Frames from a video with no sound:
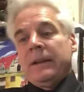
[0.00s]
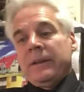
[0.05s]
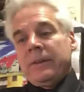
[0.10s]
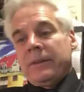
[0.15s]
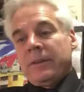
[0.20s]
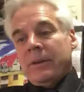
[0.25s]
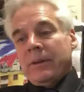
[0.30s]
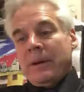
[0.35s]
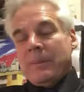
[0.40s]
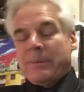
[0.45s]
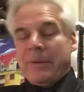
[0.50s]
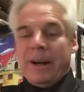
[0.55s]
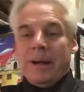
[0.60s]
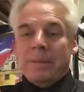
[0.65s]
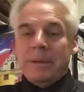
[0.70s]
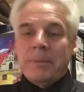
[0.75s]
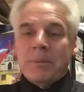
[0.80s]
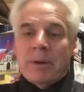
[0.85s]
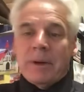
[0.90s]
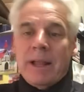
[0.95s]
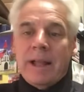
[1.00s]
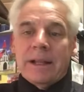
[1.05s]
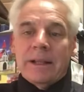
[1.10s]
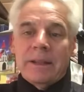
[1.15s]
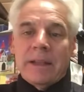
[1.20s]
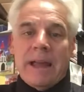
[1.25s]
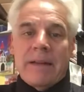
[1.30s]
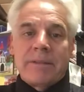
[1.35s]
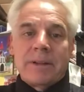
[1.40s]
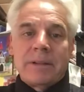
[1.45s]
So I'm probably more like
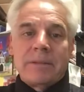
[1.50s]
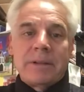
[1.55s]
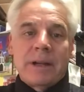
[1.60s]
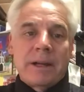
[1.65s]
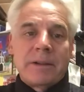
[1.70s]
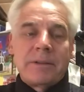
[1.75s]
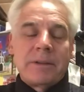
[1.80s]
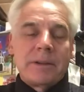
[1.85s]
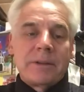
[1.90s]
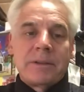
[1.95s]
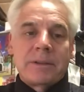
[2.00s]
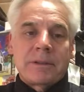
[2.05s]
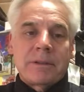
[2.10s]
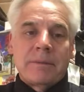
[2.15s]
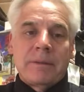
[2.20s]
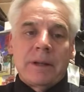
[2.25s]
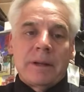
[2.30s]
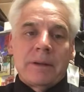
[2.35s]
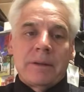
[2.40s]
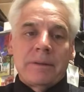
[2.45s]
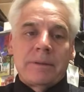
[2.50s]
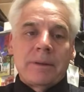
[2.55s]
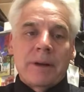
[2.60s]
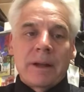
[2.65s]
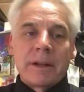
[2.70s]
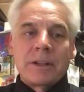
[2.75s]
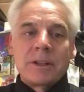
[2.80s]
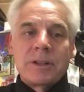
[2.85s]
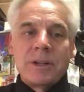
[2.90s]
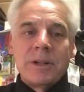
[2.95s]
1,100s. It's
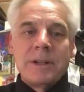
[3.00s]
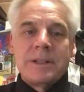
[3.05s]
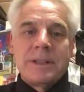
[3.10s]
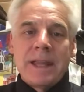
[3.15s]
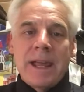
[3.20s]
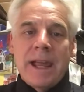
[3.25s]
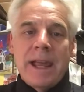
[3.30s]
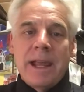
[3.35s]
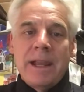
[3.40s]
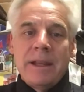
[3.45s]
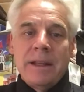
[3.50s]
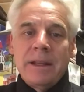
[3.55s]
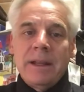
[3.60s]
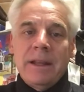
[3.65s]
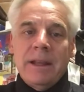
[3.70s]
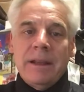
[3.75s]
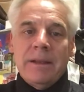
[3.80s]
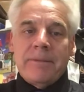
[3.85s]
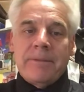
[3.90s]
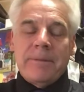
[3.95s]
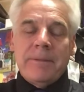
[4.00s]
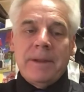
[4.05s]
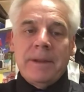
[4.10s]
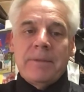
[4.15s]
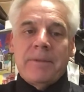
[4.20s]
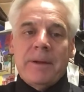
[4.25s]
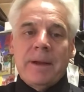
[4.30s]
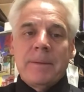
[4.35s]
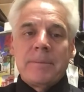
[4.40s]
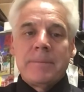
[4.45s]
on a good day. If
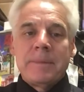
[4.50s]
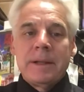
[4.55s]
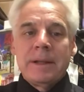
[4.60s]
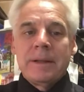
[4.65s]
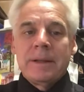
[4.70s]
I've